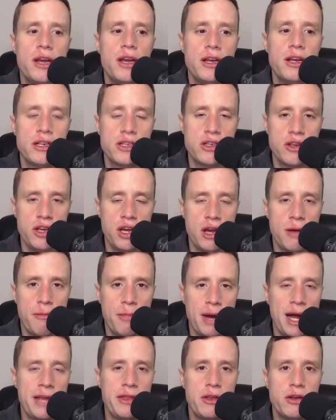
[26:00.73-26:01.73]
So you
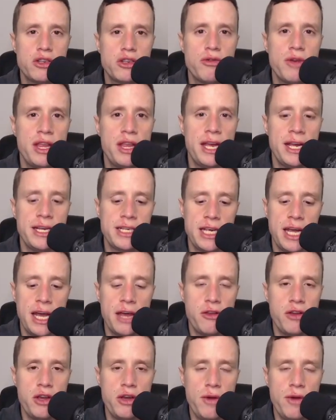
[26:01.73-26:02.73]
combine those three things
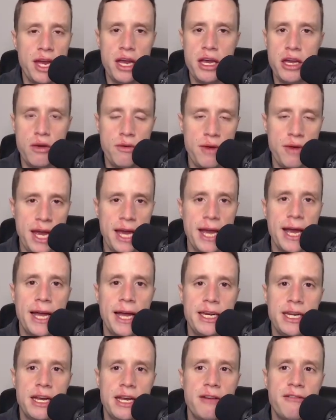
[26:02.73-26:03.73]
together, you get a unique
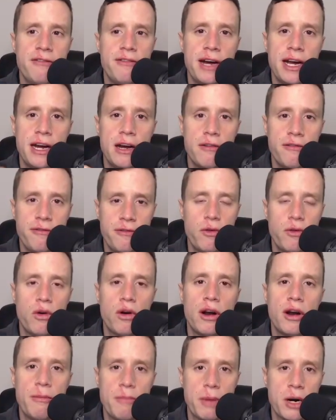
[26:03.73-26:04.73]
identifier
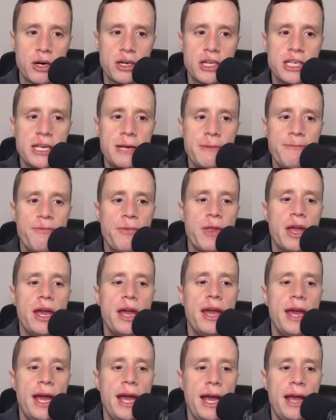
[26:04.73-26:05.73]
for a person,
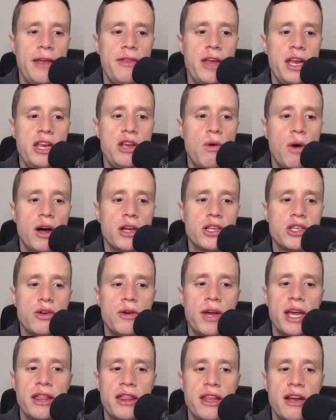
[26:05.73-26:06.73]
and then you
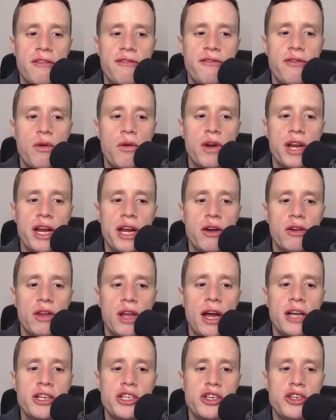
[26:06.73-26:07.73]
also get their 4-year
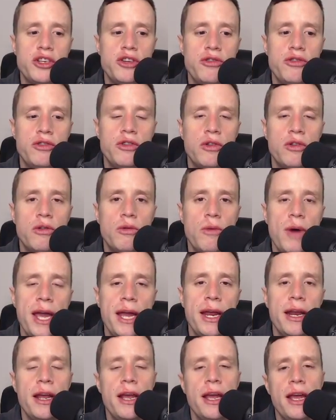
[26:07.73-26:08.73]
longitudinal
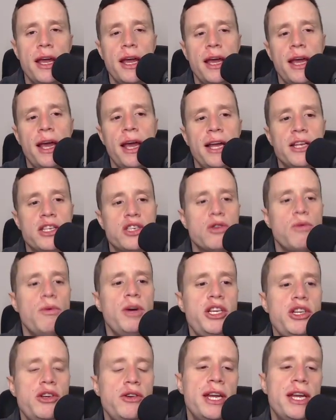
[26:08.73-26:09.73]
wait. And so
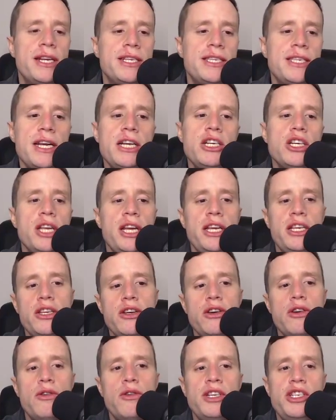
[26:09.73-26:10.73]
what you can essentially
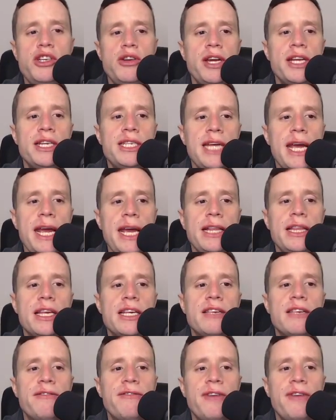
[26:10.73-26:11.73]
do is you can take
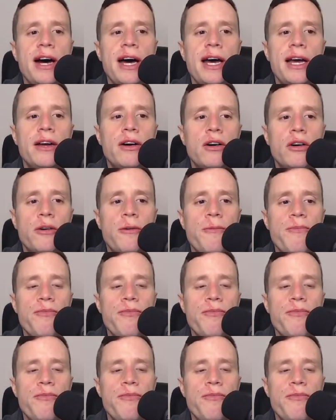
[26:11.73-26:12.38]
this file